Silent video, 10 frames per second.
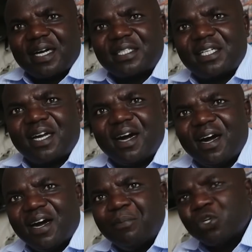
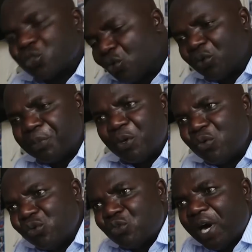katika moto,
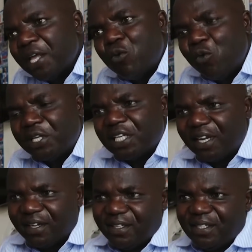imelunguzwa, haikuwe
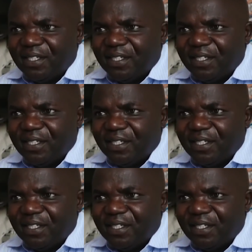tena.